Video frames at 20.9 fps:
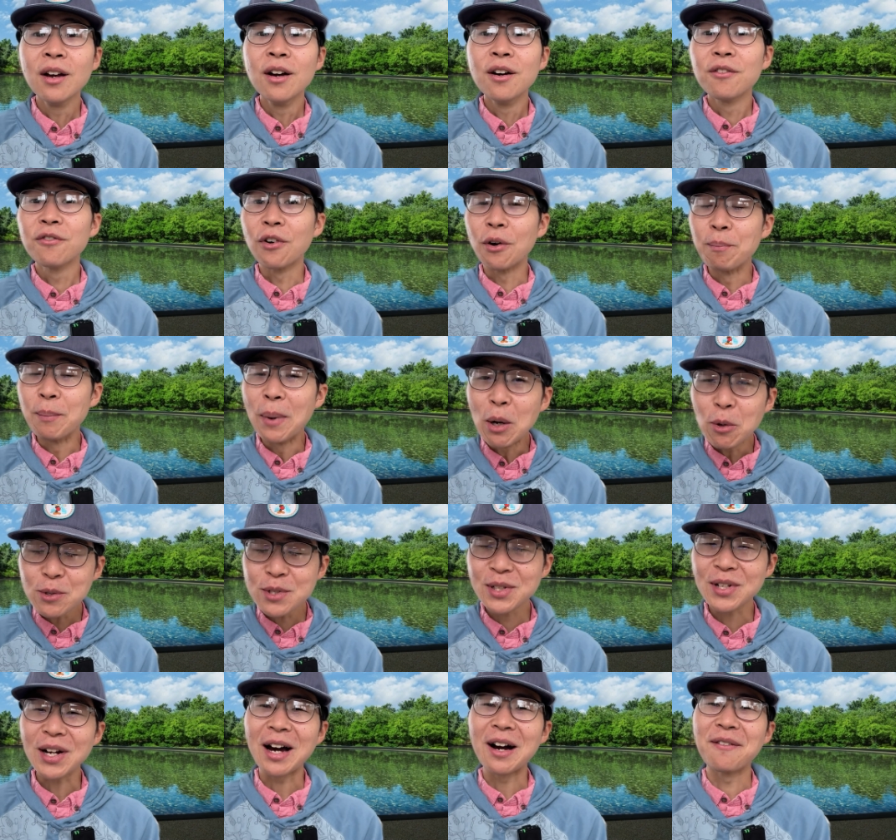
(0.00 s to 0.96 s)
For
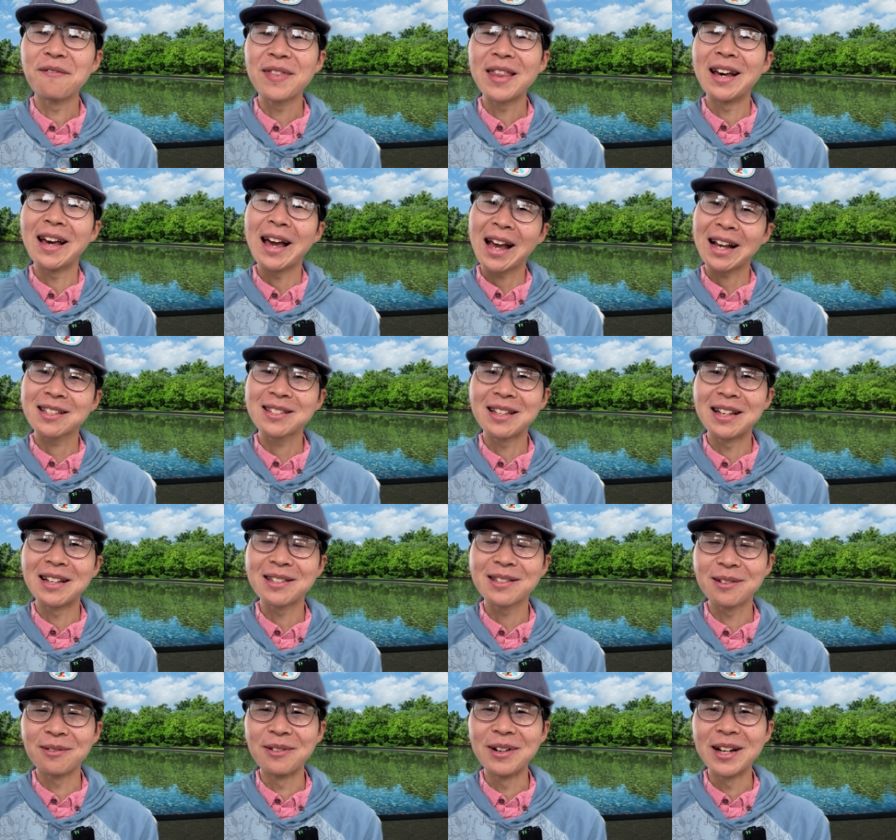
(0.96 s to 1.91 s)
most of the
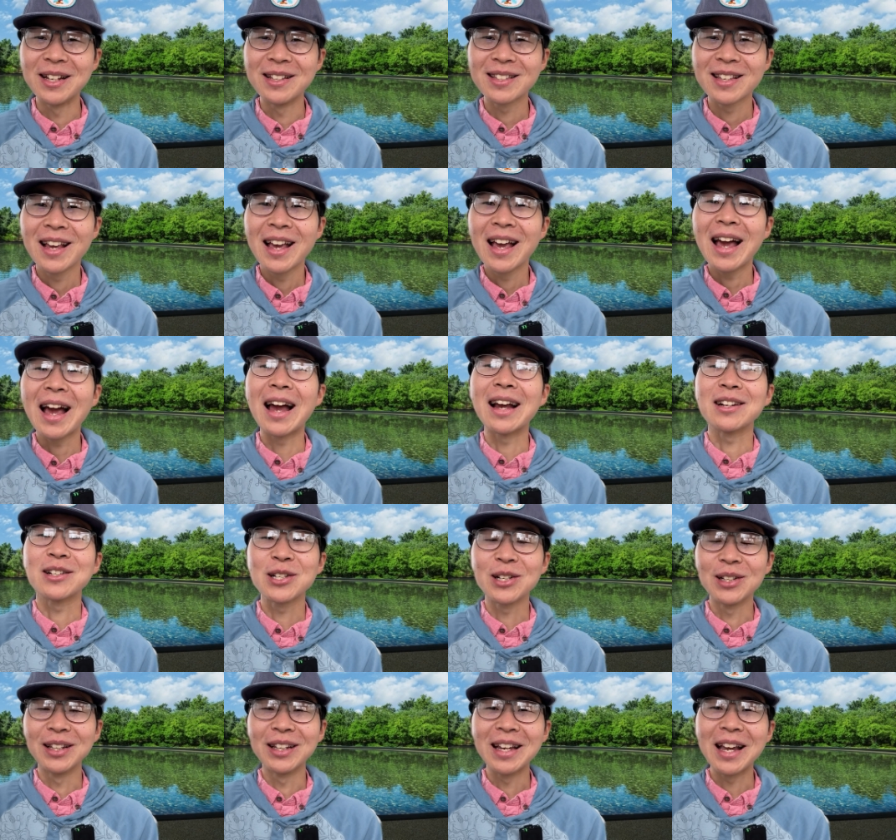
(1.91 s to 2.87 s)
accessories,
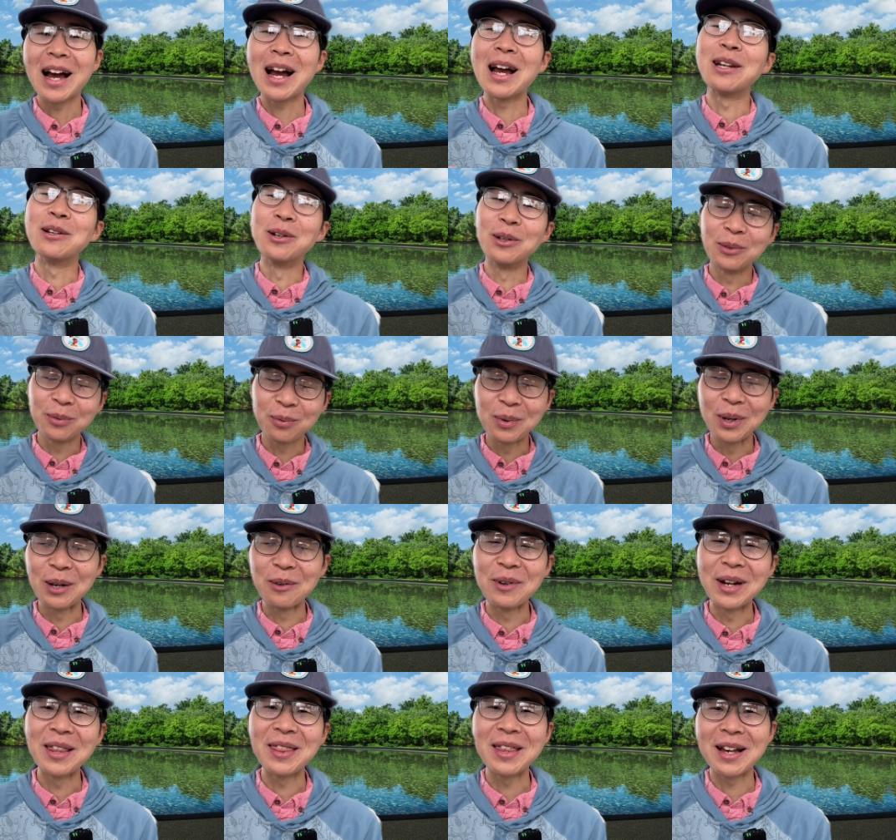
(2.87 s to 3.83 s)
actually, I don't
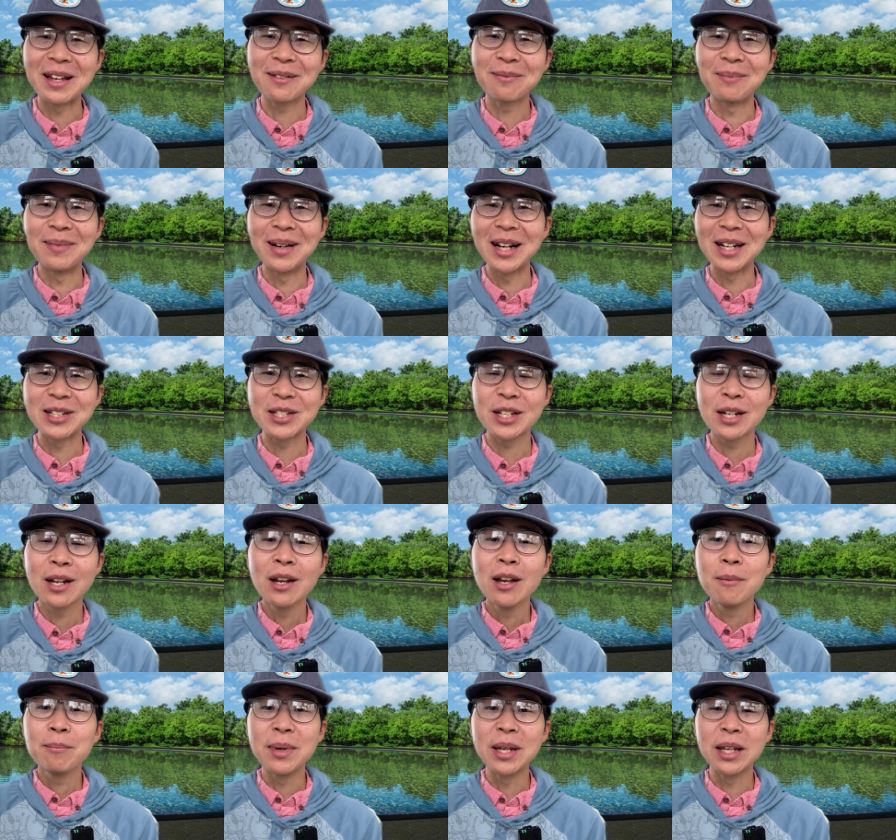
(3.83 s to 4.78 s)
worry that much
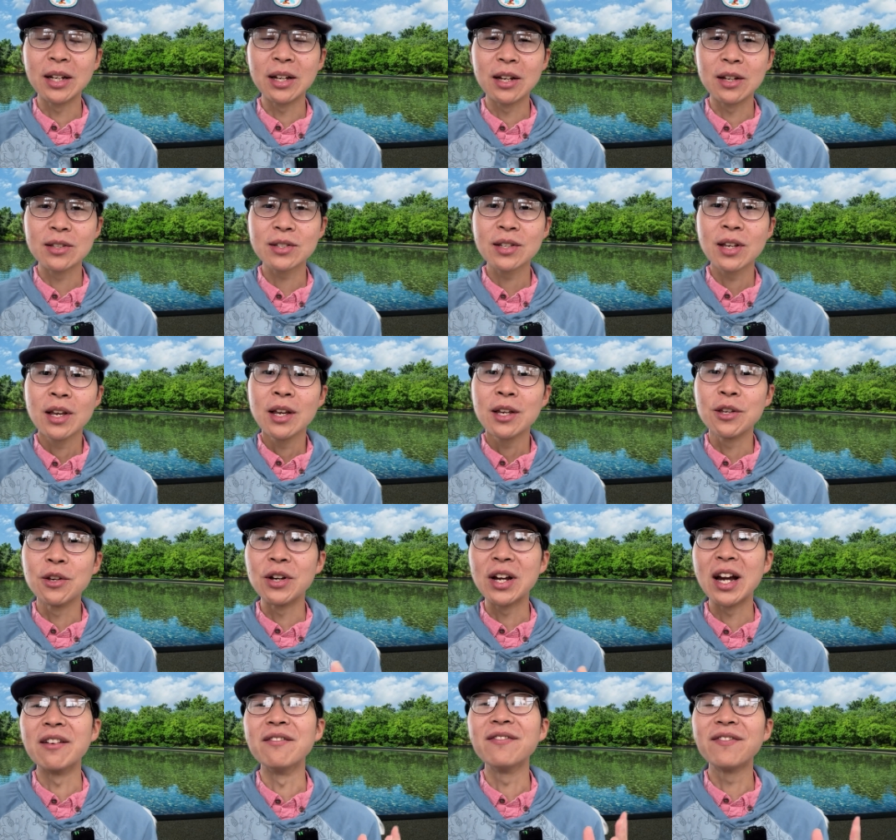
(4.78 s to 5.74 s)
because you
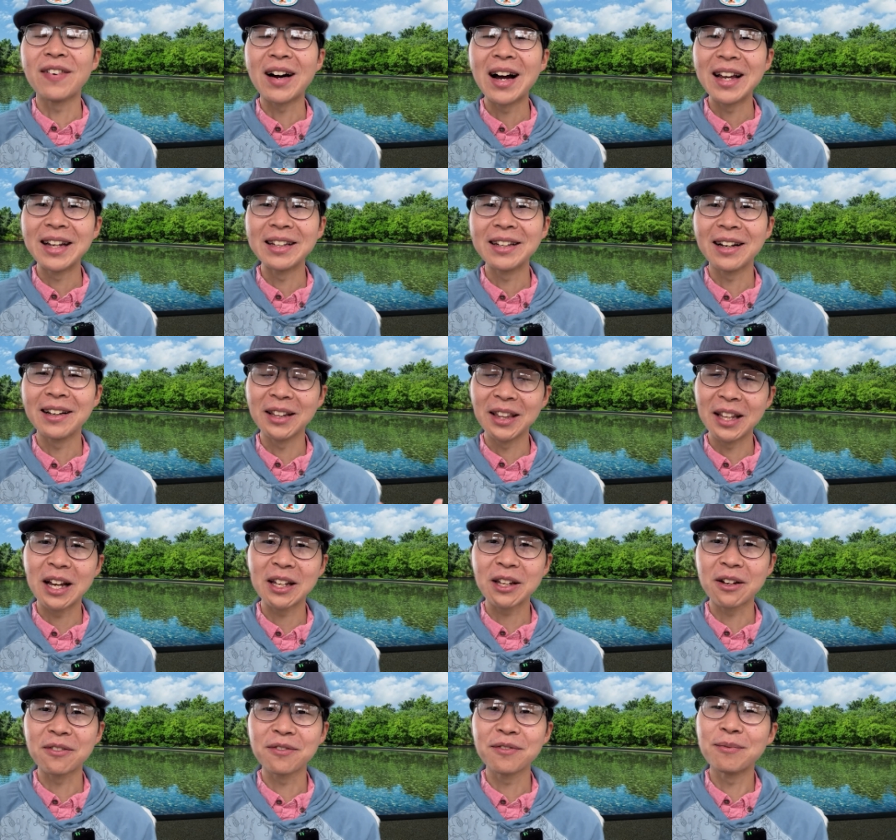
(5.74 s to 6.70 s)
can find a lot
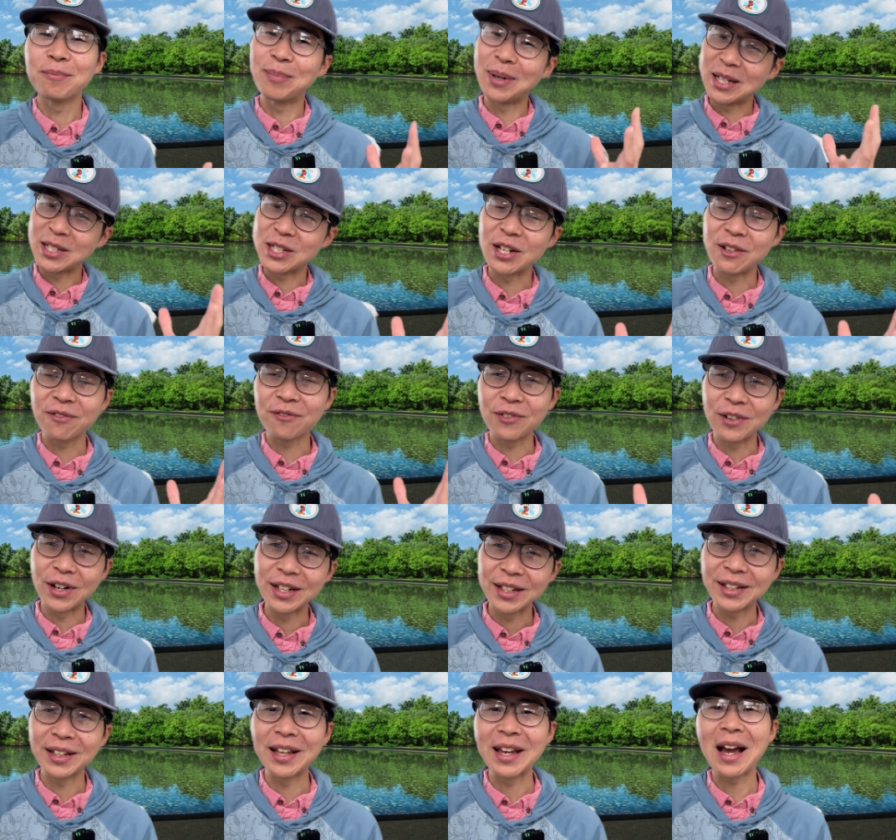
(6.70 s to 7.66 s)
of
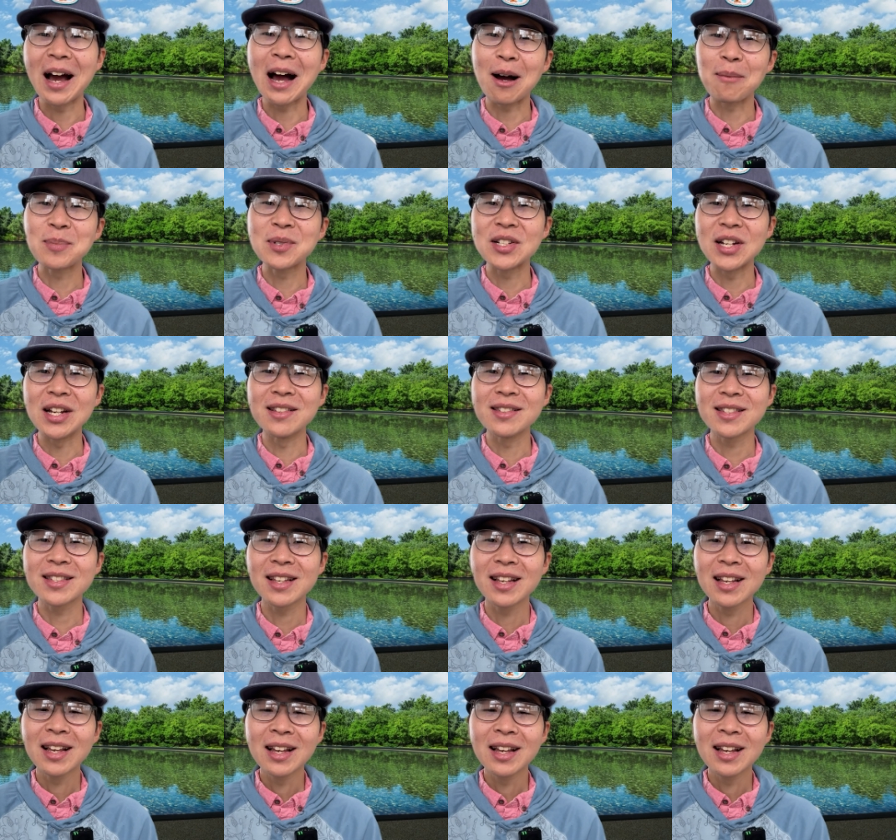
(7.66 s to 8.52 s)
budget-friendly options